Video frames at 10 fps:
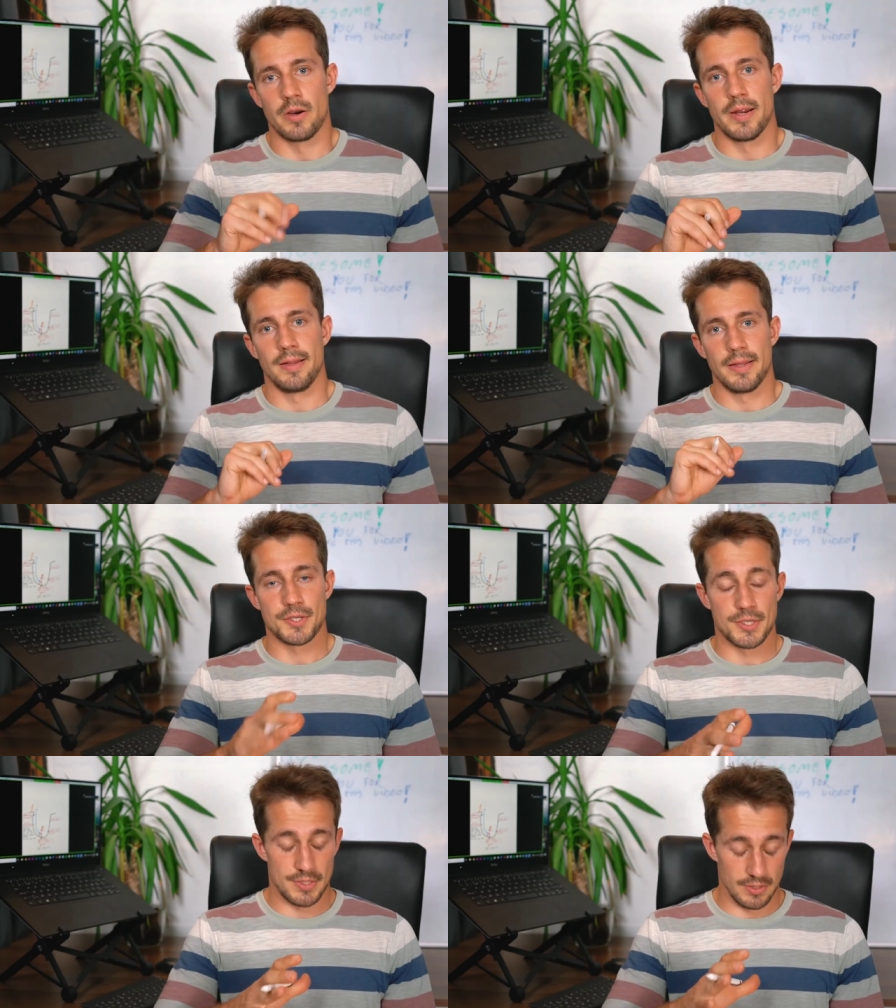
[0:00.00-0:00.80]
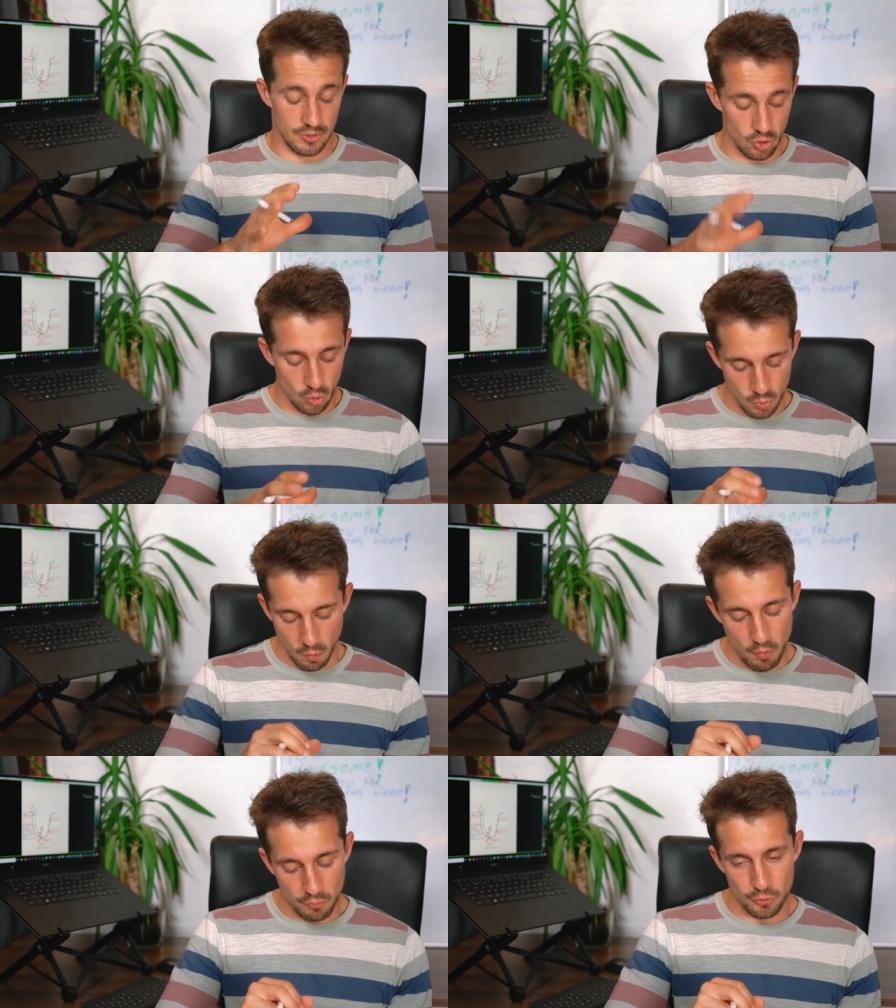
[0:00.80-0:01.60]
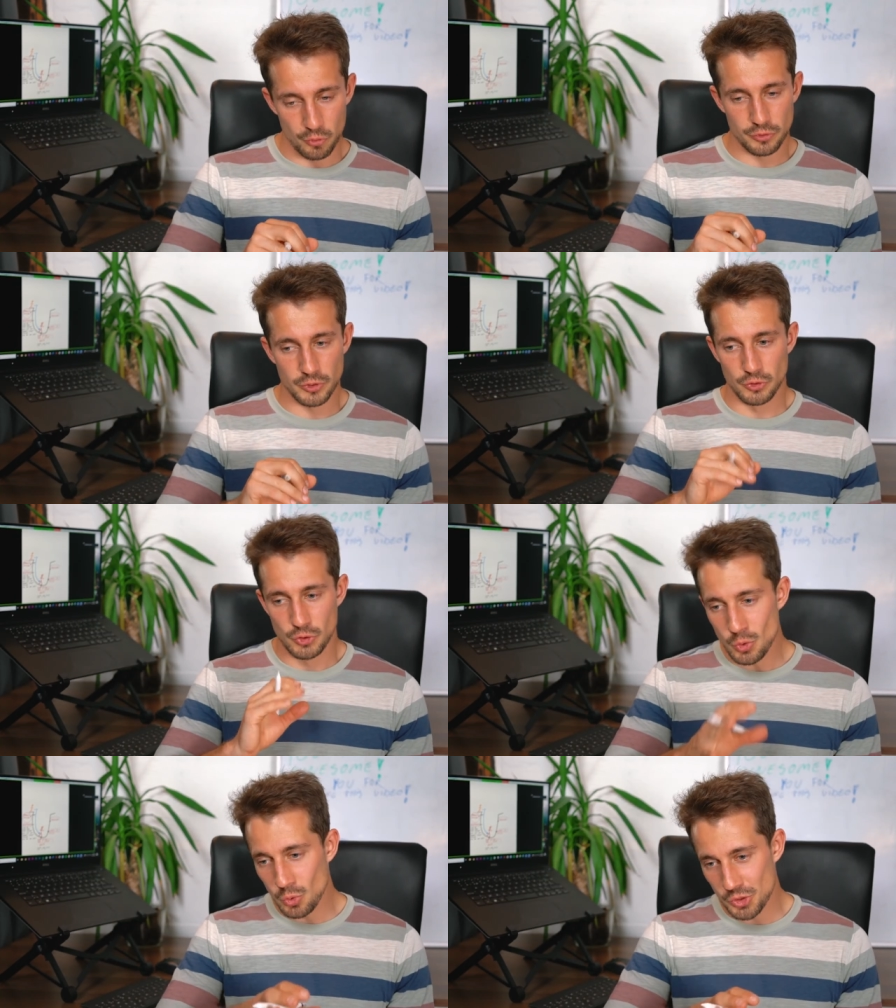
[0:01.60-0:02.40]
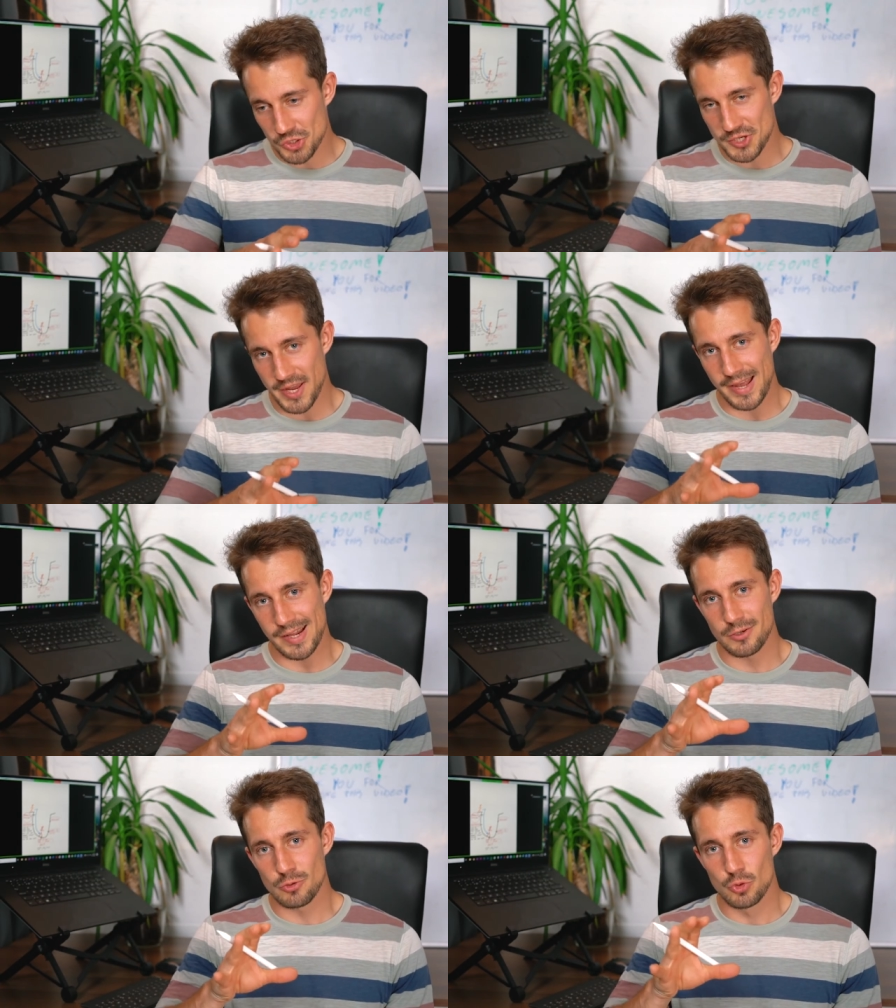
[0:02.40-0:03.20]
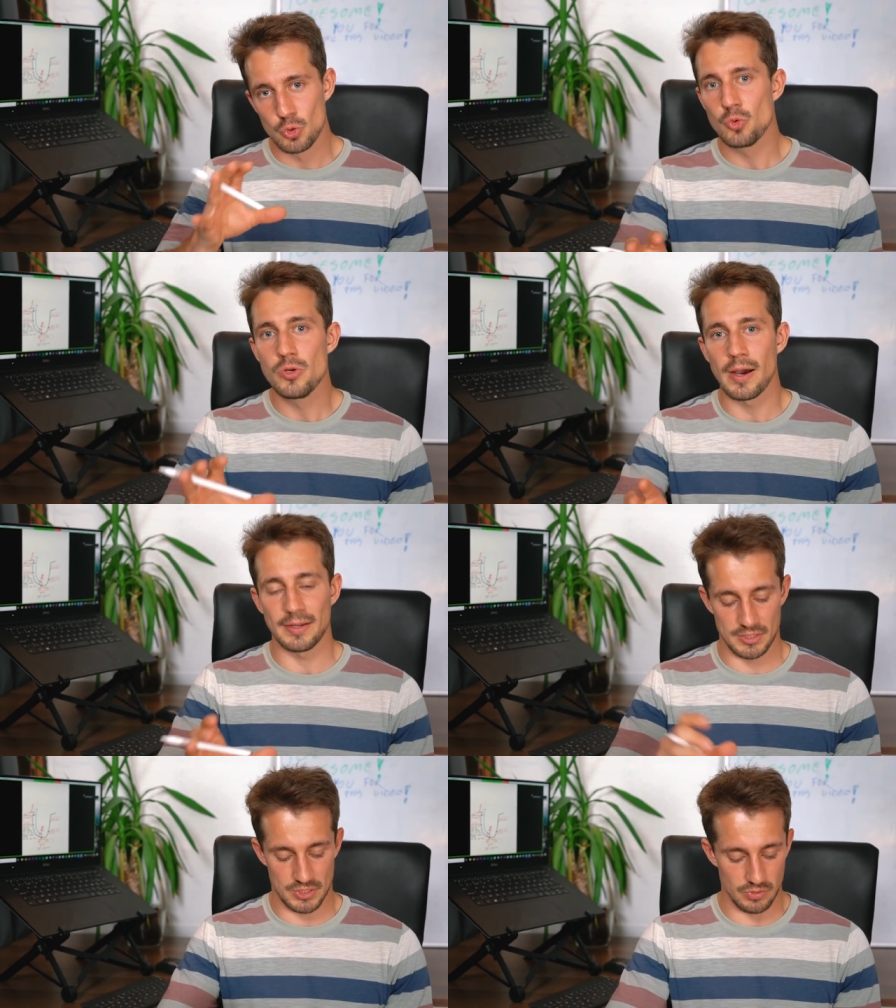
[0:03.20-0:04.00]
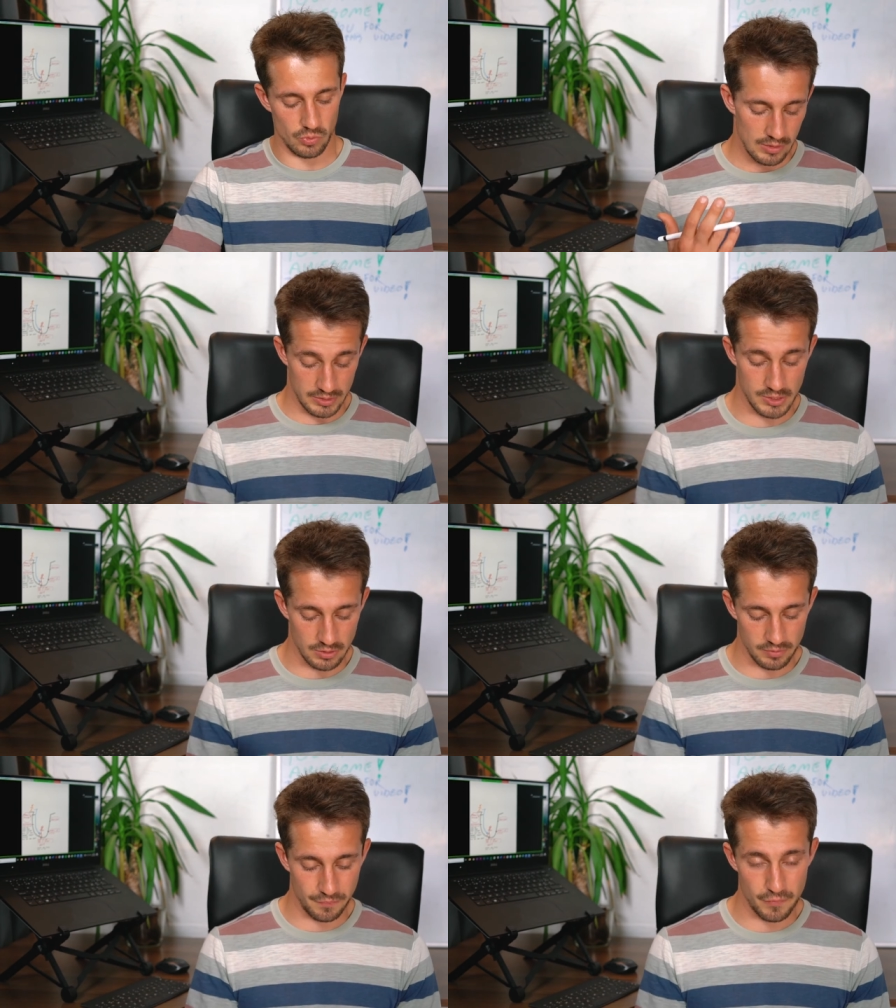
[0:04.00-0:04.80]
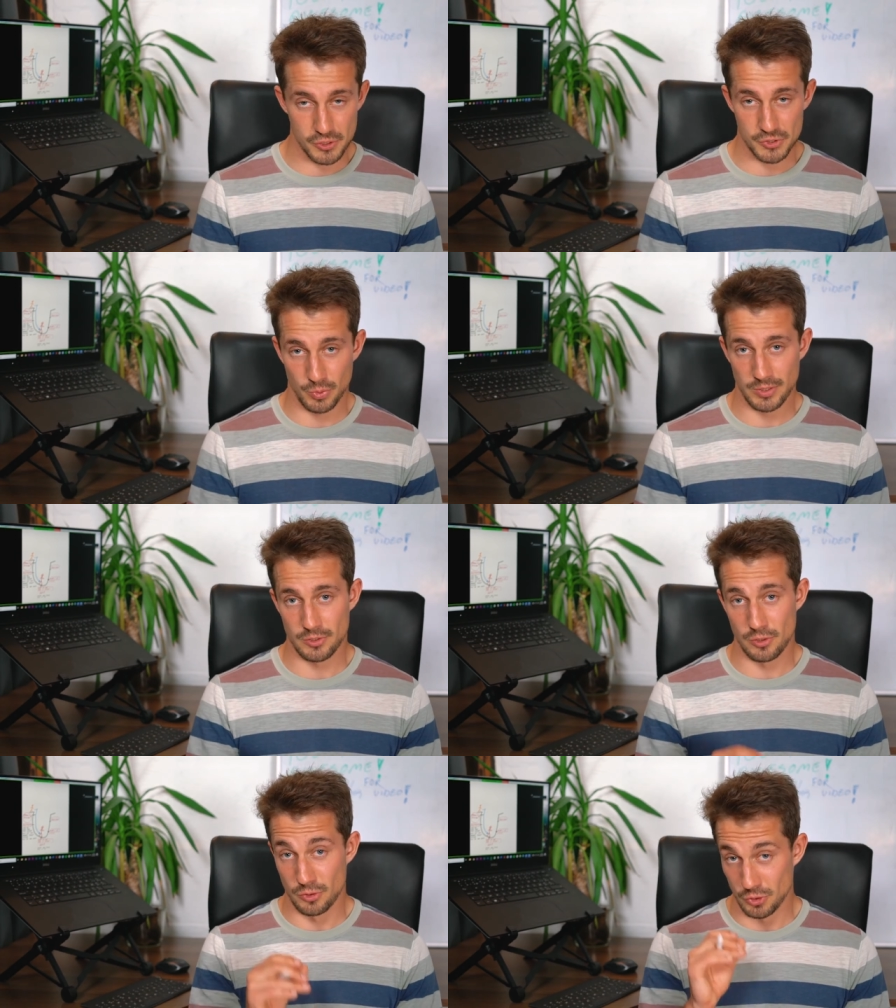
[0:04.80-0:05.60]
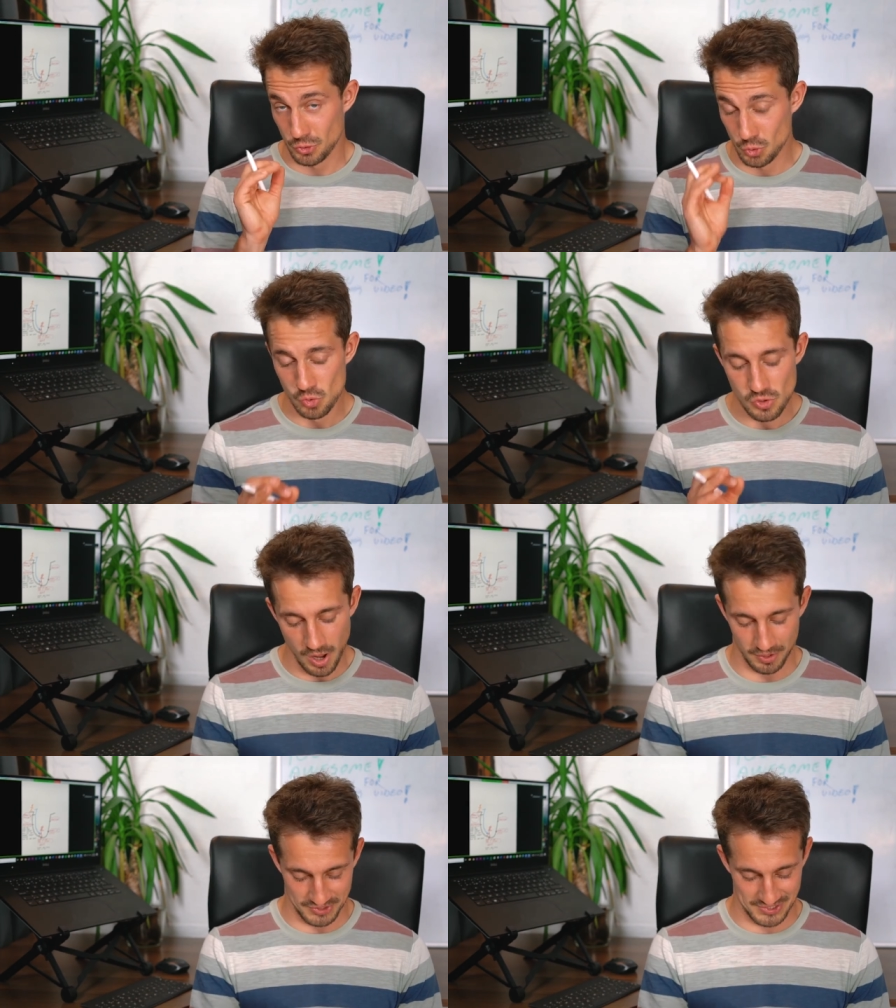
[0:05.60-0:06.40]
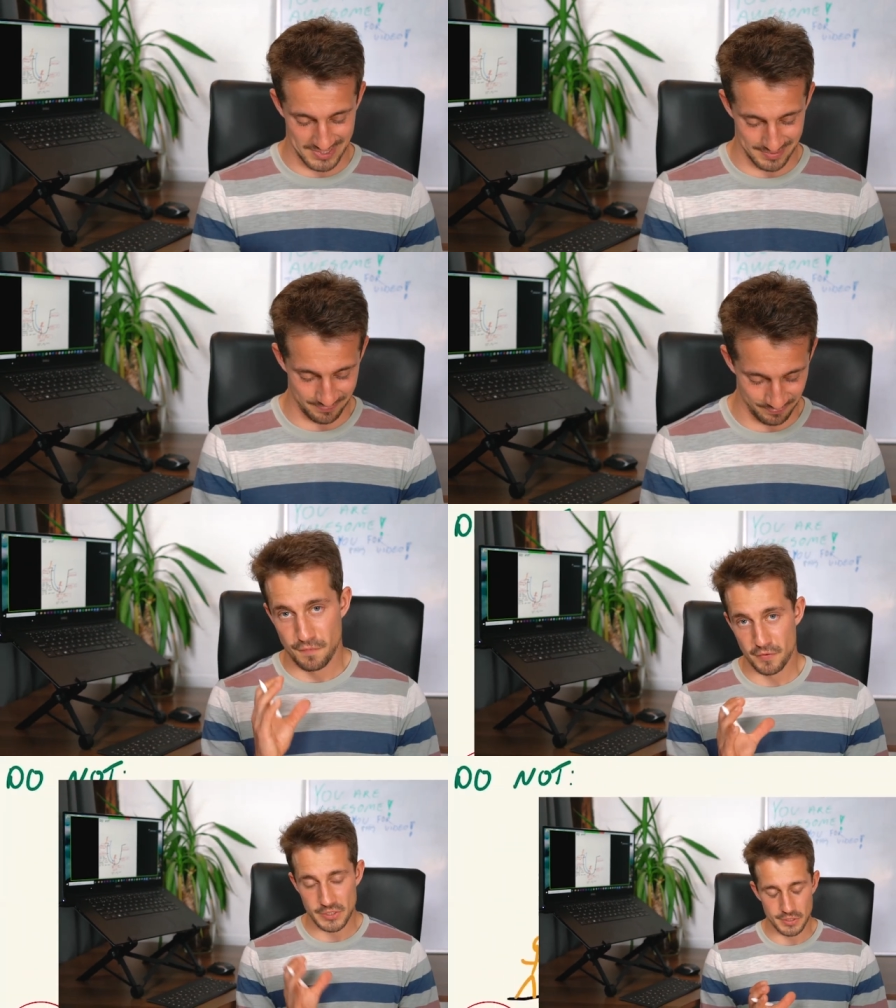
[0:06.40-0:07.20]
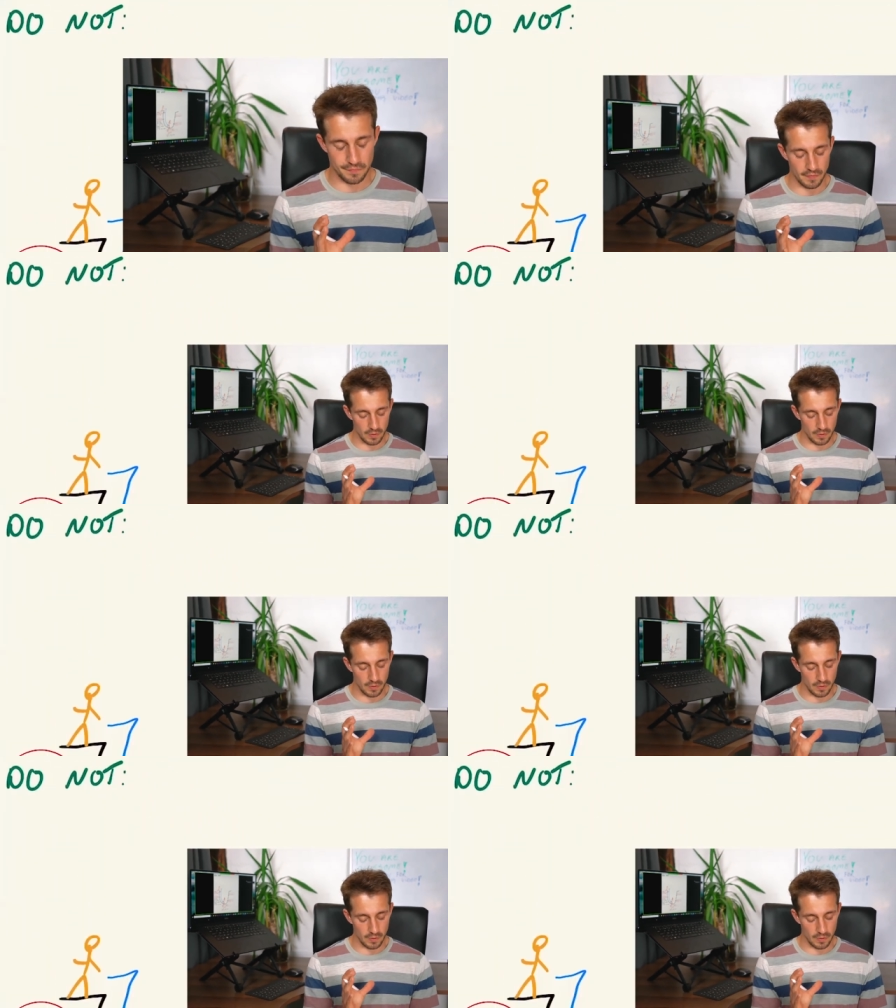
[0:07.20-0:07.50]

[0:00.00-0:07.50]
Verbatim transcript: All right, let's go over the do's and do nots. Let's start first with the do nots. First of